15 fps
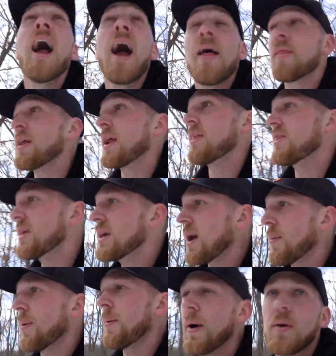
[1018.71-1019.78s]
And then I think
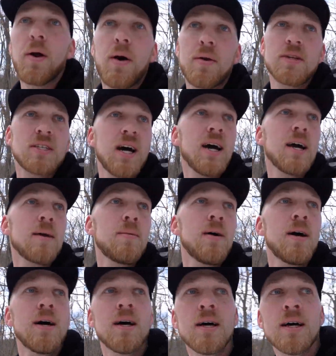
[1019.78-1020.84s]
I'm about out of time.
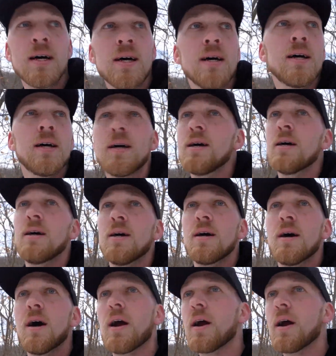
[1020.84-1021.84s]
All